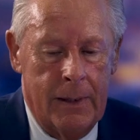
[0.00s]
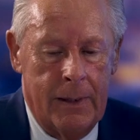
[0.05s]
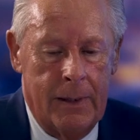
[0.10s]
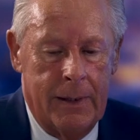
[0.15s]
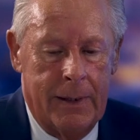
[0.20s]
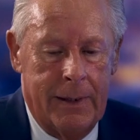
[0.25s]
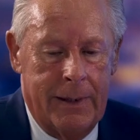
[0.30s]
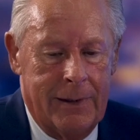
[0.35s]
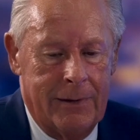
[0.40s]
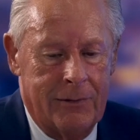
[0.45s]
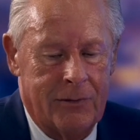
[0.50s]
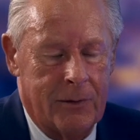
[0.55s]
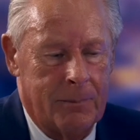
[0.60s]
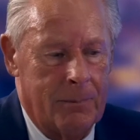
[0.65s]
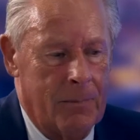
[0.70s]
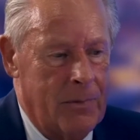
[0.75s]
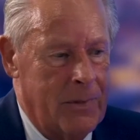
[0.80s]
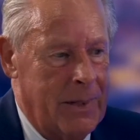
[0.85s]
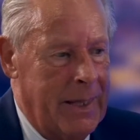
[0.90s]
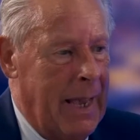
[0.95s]
is
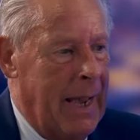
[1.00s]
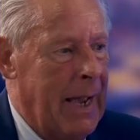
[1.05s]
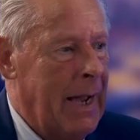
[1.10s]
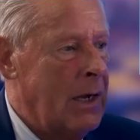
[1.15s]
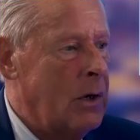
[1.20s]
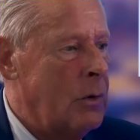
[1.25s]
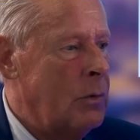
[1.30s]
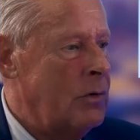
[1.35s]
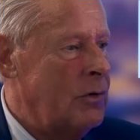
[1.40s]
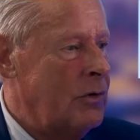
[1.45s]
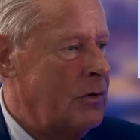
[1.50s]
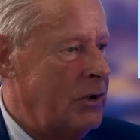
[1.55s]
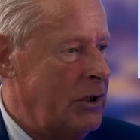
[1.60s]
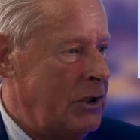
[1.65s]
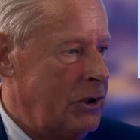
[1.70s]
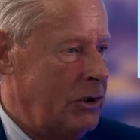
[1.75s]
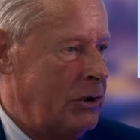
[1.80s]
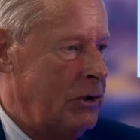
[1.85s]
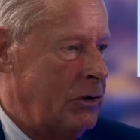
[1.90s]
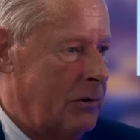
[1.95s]
the
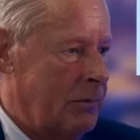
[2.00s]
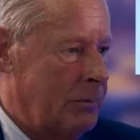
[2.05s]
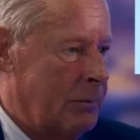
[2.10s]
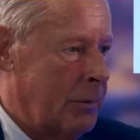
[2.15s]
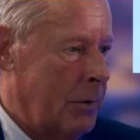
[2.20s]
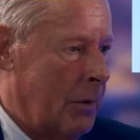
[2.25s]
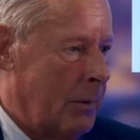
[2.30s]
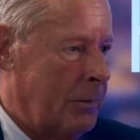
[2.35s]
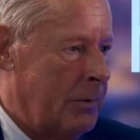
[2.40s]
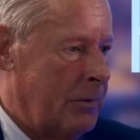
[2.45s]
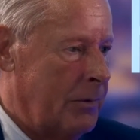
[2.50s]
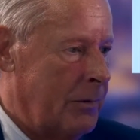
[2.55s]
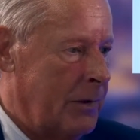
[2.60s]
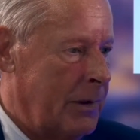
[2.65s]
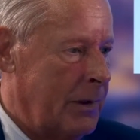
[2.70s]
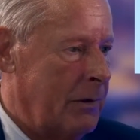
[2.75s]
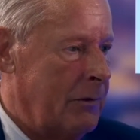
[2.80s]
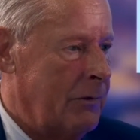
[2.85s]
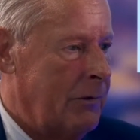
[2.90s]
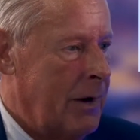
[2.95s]
acquisition of property,
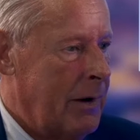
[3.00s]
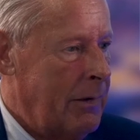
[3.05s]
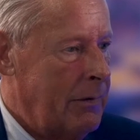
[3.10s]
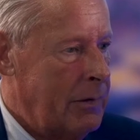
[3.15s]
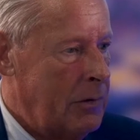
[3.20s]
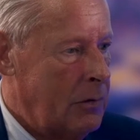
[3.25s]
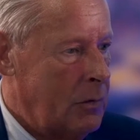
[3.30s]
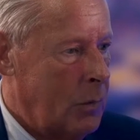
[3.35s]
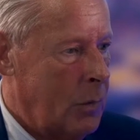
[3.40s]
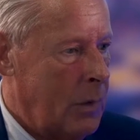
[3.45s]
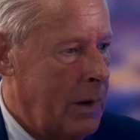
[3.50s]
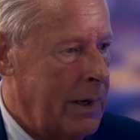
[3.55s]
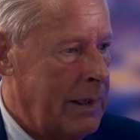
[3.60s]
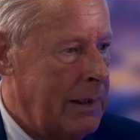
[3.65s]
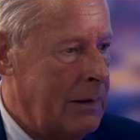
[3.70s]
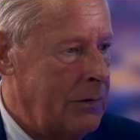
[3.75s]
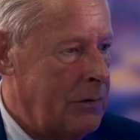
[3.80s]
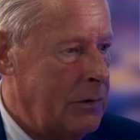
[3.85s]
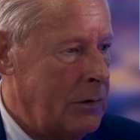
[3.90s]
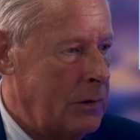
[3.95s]
the various
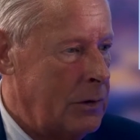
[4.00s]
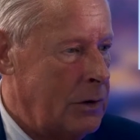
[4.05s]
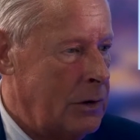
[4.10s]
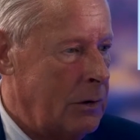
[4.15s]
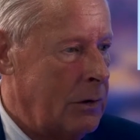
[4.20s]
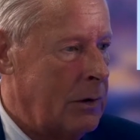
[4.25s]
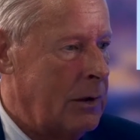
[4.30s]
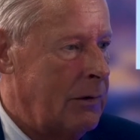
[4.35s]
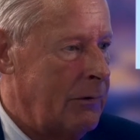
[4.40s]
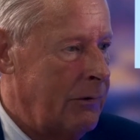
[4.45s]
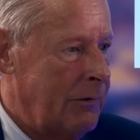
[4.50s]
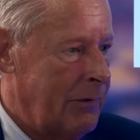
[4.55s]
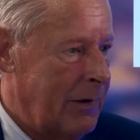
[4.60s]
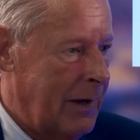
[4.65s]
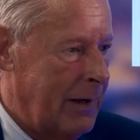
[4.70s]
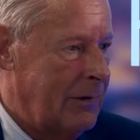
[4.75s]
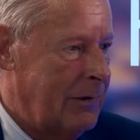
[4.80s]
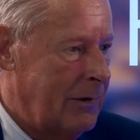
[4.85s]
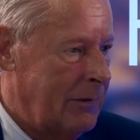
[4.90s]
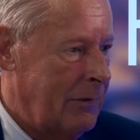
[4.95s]
ways that you can
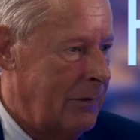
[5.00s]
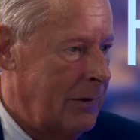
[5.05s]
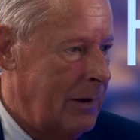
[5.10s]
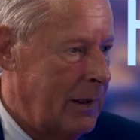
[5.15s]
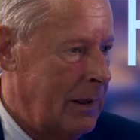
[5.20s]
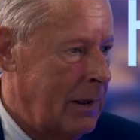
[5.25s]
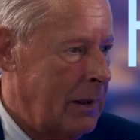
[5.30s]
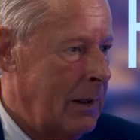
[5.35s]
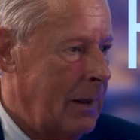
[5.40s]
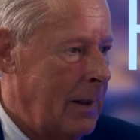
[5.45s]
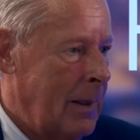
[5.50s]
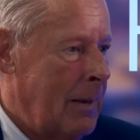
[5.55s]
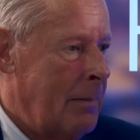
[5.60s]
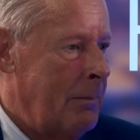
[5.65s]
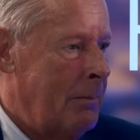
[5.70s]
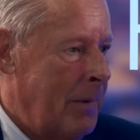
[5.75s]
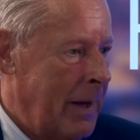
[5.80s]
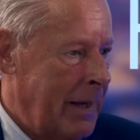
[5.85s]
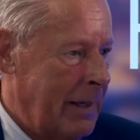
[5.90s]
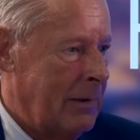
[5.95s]
effectively
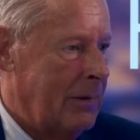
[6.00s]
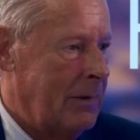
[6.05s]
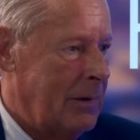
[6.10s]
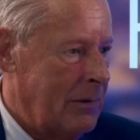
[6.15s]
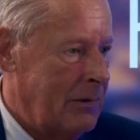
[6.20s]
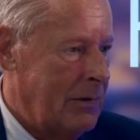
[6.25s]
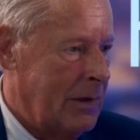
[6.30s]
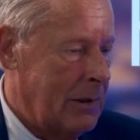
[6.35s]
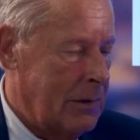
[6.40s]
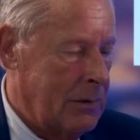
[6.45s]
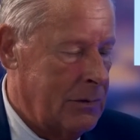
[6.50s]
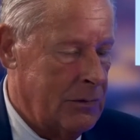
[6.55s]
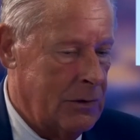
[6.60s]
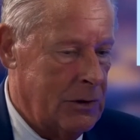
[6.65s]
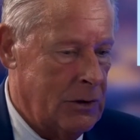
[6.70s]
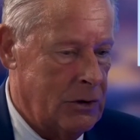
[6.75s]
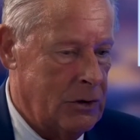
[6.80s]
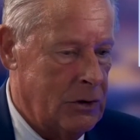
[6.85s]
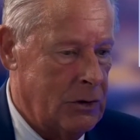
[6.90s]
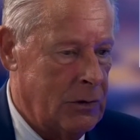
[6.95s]
make these
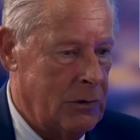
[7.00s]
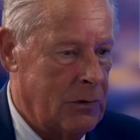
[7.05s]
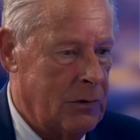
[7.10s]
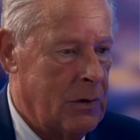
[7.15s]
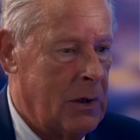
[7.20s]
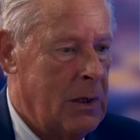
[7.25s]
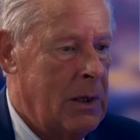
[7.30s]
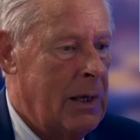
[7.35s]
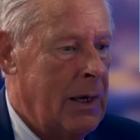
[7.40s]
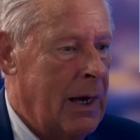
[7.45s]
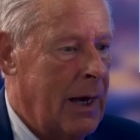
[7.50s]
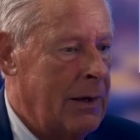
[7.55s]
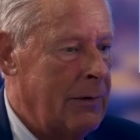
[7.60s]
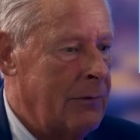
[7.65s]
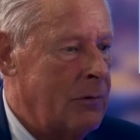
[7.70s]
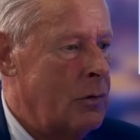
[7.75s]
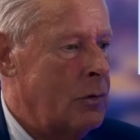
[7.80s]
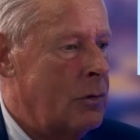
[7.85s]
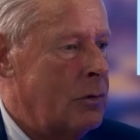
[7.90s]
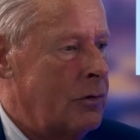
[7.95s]
acquisitions, and of
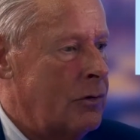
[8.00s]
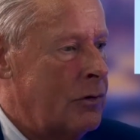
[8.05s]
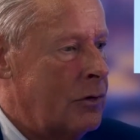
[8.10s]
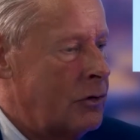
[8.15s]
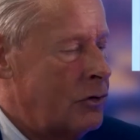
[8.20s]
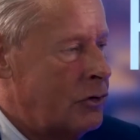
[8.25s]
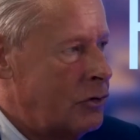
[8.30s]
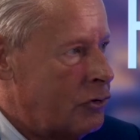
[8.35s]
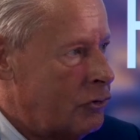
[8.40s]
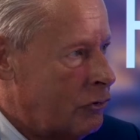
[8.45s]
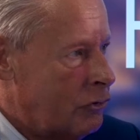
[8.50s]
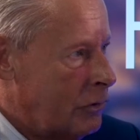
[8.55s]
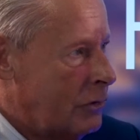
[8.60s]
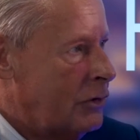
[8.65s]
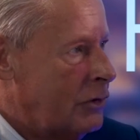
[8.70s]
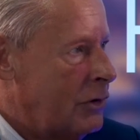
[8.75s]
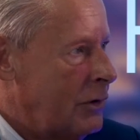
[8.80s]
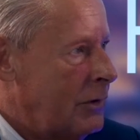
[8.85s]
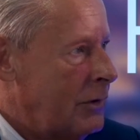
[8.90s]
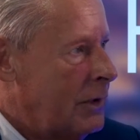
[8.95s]
course the
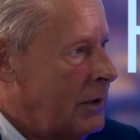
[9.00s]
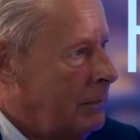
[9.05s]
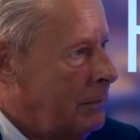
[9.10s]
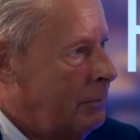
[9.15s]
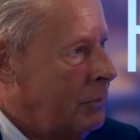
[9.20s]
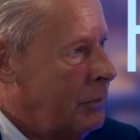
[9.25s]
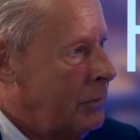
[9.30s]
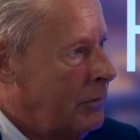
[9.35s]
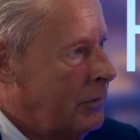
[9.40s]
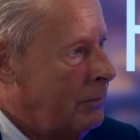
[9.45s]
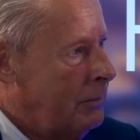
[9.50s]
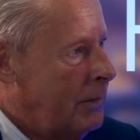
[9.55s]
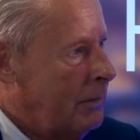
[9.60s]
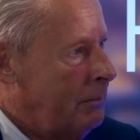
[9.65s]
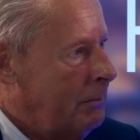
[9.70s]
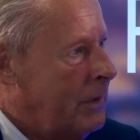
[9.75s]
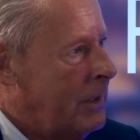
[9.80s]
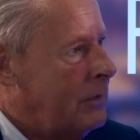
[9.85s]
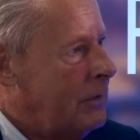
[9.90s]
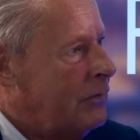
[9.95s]
structure that you put them in,
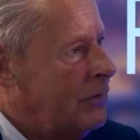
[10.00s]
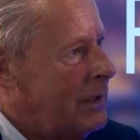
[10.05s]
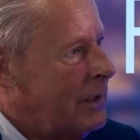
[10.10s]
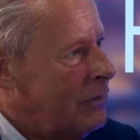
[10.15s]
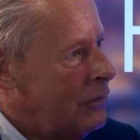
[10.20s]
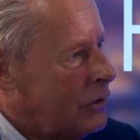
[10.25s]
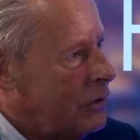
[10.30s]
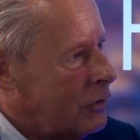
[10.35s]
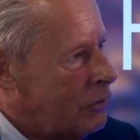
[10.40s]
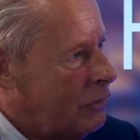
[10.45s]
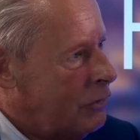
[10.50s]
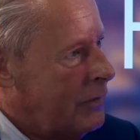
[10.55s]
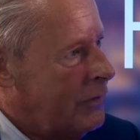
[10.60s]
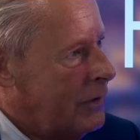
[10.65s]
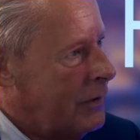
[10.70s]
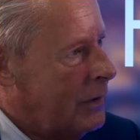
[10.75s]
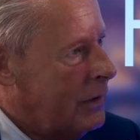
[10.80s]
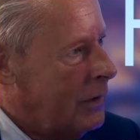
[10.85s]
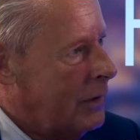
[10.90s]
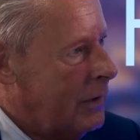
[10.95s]
because these are
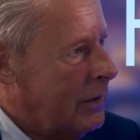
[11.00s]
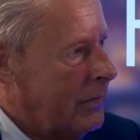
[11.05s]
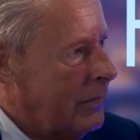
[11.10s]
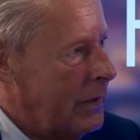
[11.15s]
critical, are they